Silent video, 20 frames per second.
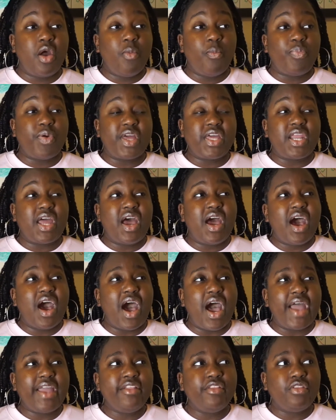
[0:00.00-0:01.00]
But
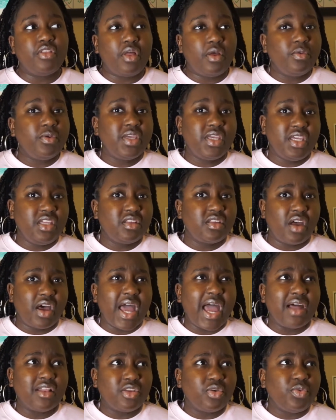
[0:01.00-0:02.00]
I low-key
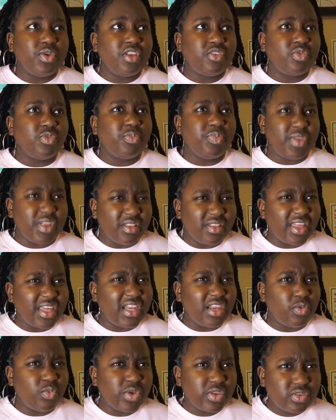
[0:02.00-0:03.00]
thought Eloise would be
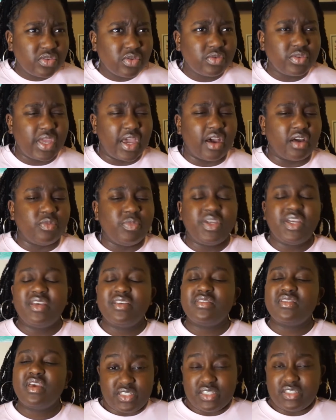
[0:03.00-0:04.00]
Lady Whistledown
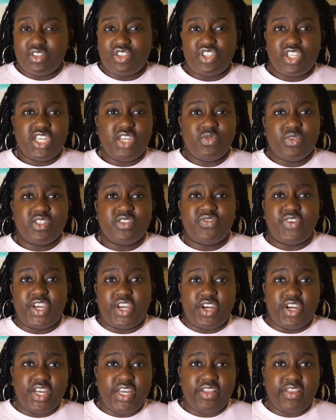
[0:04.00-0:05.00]
because then she was
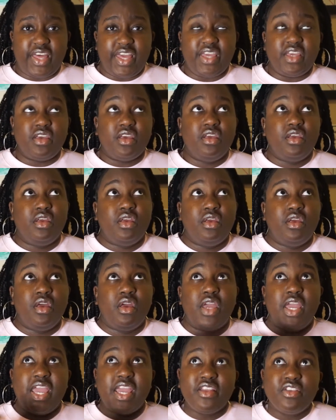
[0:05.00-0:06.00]
very, like,
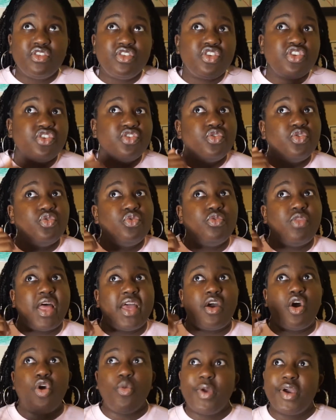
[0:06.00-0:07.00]
into, like,
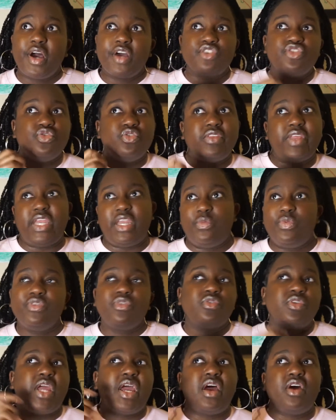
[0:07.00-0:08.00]
oh my gosh, she was Lady
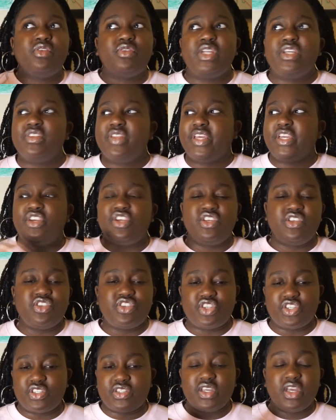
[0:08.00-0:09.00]
Whistledown and, like, she's
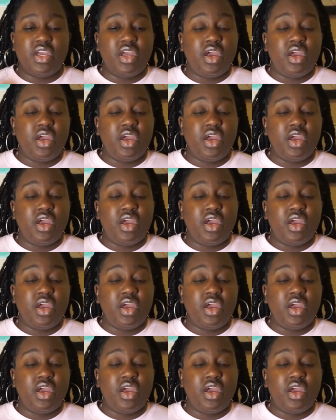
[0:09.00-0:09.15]
just